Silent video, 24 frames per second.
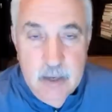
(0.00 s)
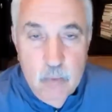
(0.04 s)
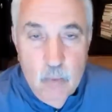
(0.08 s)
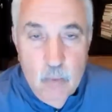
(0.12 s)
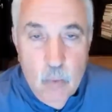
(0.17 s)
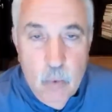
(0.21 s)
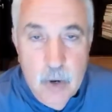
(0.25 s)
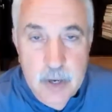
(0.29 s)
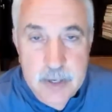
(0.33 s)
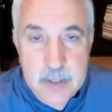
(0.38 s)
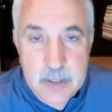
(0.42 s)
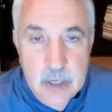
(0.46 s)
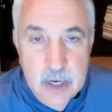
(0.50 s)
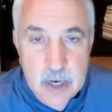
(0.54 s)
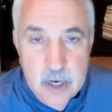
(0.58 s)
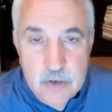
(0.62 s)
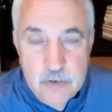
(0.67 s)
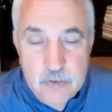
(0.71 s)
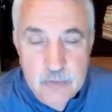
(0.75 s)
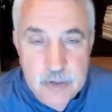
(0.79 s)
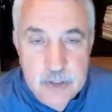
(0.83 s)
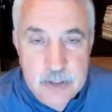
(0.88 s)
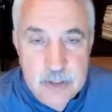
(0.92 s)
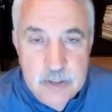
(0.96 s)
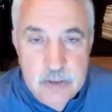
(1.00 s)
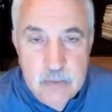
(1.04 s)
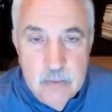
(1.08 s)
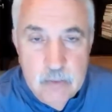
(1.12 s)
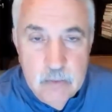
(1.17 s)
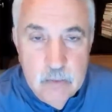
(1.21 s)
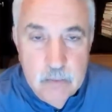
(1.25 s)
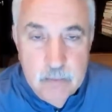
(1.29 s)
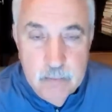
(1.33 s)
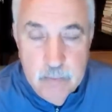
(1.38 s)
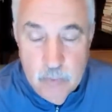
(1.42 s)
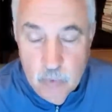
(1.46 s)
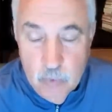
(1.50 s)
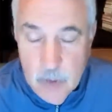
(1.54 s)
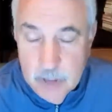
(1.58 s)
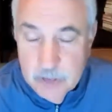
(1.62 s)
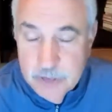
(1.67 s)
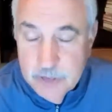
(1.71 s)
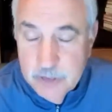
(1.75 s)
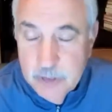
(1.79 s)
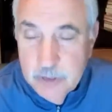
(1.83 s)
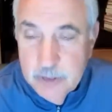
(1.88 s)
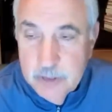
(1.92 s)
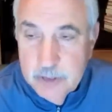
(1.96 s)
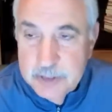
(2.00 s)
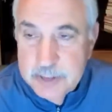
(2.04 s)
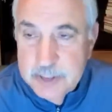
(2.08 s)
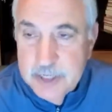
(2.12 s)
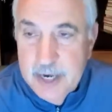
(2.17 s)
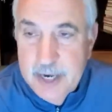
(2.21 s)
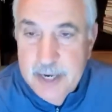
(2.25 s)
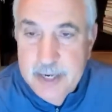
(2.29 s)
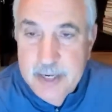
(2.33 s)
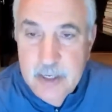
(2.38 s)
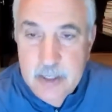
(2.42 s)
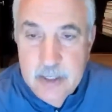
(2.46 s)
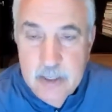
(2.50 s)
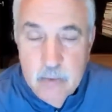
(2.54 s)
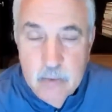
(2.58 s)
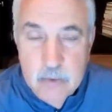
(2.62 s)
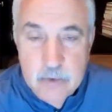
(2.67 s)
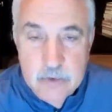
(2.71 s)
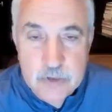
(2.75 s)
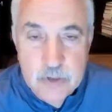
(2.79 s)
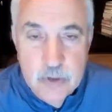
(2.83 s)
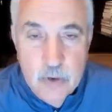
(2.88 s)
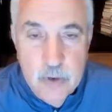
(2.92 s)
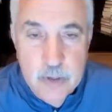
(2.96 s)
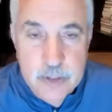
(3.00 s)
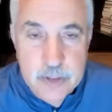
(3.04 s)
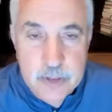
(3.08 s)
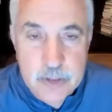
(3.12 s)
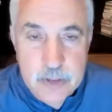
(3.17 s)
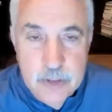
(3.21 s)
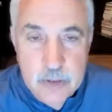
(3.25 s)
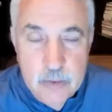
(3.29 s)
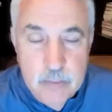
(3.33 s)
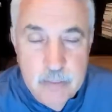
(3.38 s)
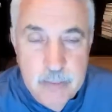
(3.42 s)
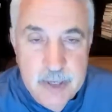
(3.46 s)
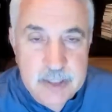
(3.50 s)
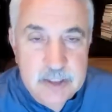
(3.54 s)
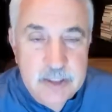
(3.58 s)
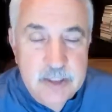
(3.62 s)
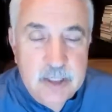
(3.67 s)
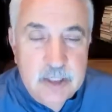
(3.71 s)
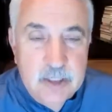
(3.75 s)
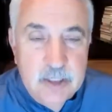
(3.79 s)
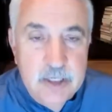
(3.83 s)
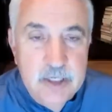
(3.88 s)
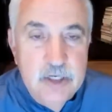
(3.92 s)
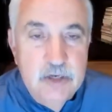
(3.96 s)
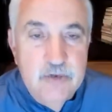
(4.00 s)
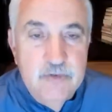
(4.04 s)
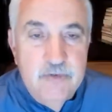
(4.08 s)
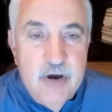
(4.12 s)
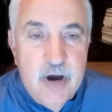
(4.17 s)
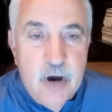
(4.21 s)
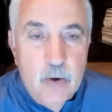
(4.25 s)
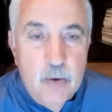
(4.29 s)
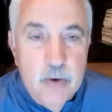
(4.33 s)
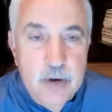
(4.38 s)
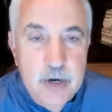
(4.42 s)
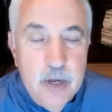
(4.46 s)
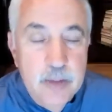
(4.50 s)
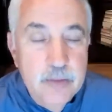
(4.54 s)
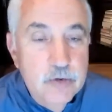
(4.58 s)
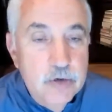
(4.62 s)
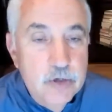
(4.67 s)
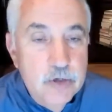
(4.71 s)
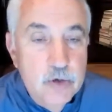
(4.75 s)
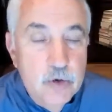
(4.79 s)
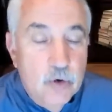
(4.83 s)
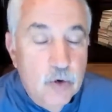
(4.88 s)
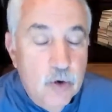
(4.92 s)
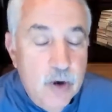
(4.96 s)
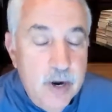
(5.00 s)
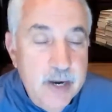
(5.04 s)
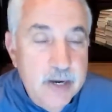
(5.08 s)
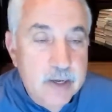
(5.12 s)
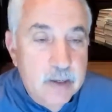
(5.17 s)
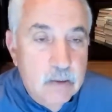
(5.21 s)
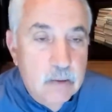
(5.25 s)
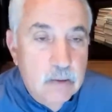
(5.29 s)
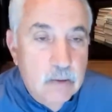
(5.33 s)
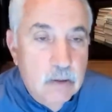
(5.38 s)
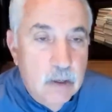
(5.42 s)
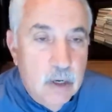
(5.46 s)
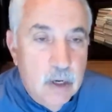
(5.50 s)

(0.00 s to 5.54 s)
One country, Russia, decided it was going to basically devour another Ukraine.